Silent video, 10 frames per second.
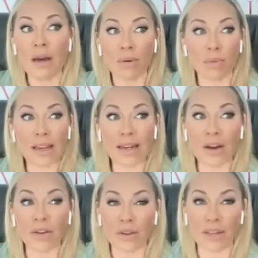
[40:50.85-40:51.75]
But right
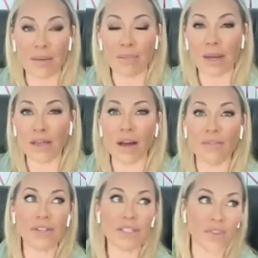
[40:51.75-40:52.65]
now you'll get my
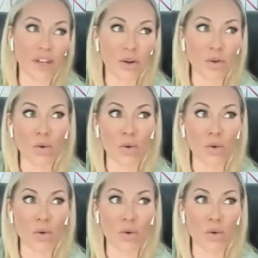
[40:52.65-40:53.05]
confidence video